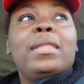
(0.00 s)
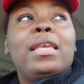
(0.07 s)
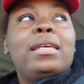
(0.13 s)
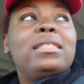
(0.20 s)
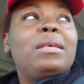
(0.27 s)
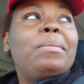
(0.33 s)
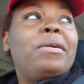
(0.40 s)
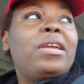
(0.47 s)

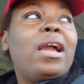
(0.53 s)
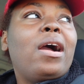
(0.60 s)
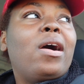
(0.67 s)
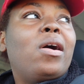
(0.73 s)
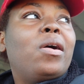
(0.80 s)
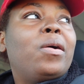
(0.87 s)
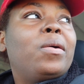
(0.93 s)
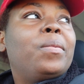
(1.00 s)
some of
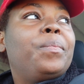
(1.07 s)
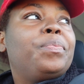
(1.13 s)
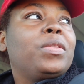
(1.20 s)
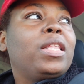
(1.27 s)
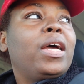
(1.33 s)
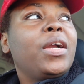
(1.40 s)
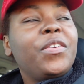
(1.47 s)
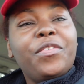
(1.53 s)
y'all
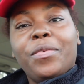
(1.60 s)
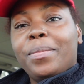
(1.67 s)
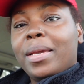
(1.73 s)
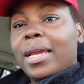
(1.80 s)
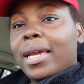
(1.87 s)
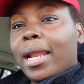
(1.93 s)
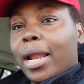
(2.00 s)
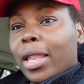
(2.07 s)
learn from
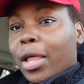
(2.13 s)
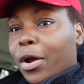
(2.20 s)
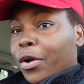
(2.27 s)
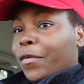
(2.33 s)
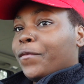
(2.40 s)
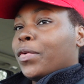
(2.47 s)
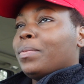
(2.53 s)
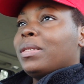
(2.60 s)
me and i
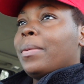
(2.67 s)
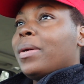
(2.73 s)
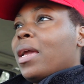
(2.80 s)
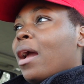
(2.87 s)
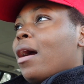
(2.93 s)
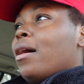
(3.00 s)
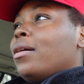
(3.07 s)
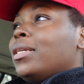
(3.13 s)
learn from some of
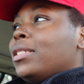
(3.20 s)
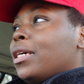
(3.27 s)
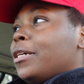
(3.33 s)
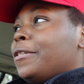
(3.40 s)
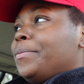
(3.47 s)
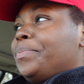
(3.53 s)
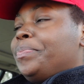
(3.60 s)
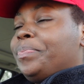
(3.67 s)
y'all
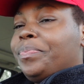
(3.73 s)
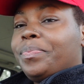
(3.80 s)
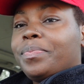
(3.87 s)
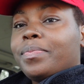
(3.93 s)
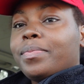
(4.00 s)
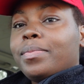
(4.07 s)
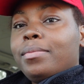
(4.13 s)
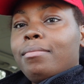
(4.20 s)
so
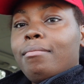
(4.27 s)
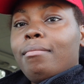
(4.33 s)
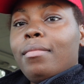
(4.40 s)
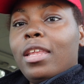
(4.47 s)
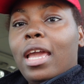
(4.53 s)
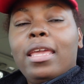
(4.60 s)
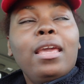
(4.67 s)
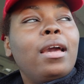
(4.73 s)

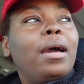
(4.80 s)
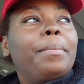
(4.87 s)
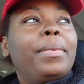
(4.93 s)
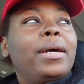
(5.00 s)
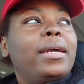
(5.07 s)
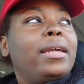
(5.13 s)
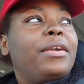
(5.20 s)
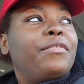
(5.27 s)
yeah
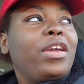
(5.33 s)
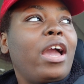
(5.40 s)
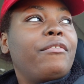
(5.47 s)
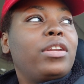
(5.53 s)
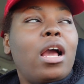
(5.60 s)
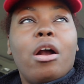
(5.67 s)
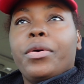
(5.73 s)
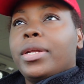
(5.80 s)
but if you
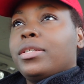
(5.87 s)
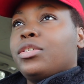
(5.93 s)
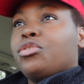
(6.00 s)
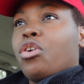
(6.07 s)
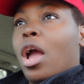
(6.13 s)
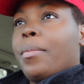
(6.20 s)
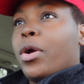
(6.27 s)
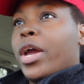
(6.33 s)
haven't already
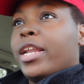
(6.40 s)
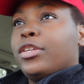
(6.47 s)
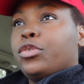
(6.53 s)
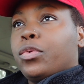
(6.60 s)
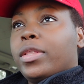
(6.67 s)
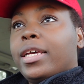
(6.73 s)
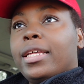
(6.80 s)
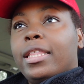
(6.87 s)
subscribed go ahead and
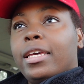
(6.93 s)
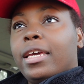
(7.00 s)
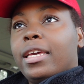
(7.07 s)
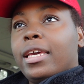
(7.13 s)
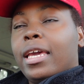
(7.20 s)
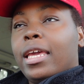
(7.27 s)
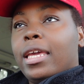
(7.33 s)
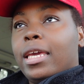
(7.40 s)
join the
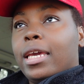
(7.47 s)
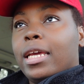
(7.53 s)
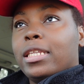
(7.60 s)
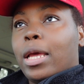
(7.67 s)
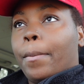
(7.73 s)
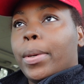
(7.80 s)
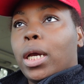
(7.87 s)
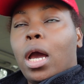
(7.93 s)
clique and
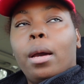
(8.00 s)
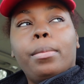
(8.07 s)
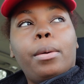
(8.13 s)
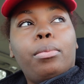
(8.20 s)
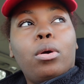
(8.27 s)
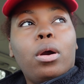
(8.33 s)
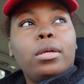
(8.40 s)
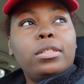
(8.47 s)
uh, become a
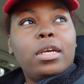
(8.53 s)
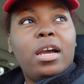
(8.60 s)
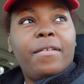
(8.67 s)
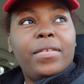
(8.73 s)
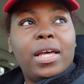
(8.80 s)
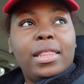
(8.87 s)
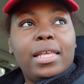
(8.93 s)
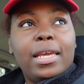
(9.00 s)
part
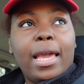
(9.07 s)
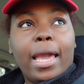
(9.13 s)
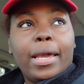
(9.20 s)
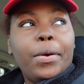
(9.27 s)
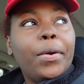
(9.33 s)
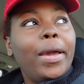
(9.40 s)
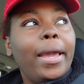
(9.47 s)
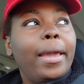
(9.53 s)
of the gang
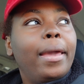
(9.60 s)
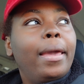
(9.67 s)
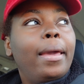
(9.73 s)
okay